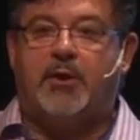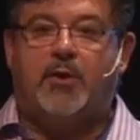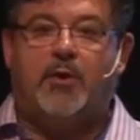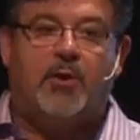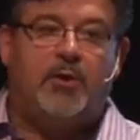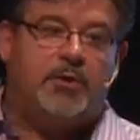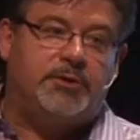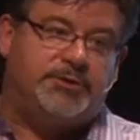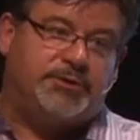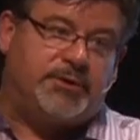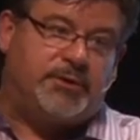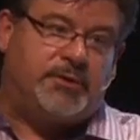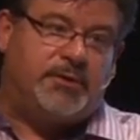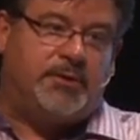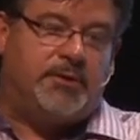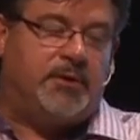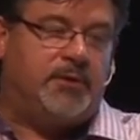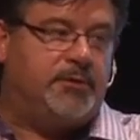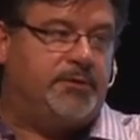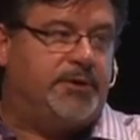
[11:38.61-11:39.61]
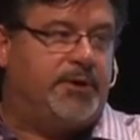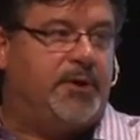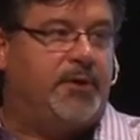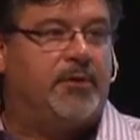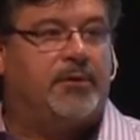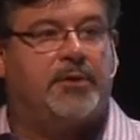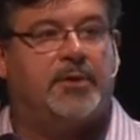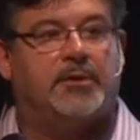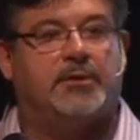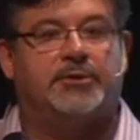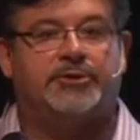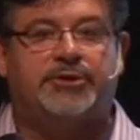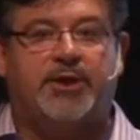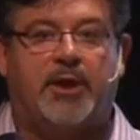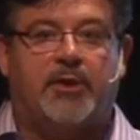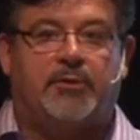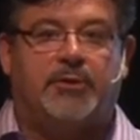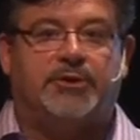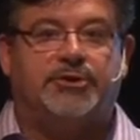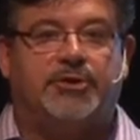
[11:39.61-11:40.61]
"Oh, did you hear the
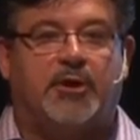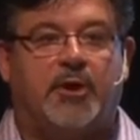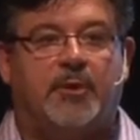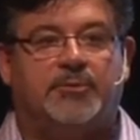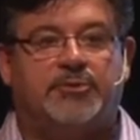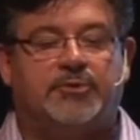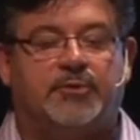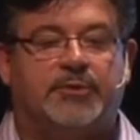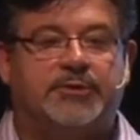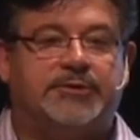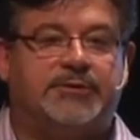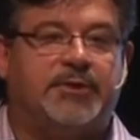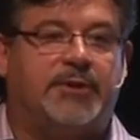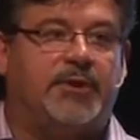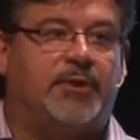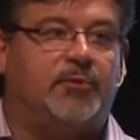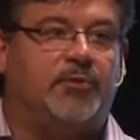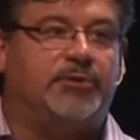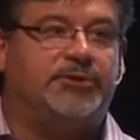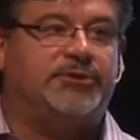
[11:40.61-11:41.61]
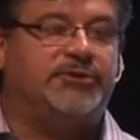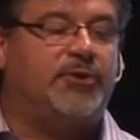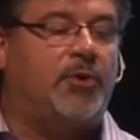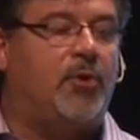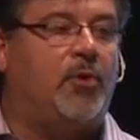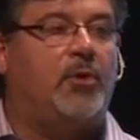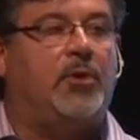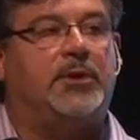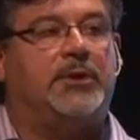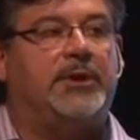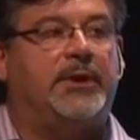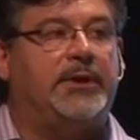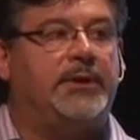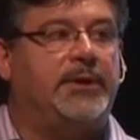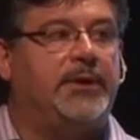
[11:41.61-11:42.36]
Shadow de Charms was sold?"